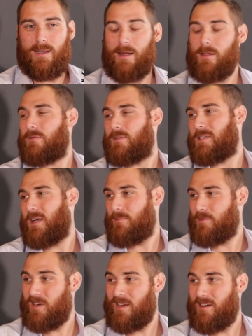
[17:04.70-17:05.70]
hell of a
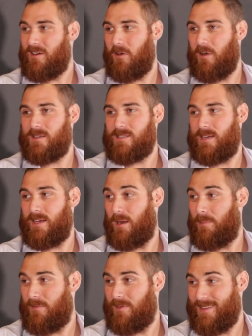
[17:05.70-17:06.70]
time trying to get across. And he
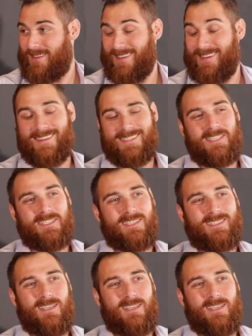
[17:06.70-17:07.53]
ended up having to, Seasick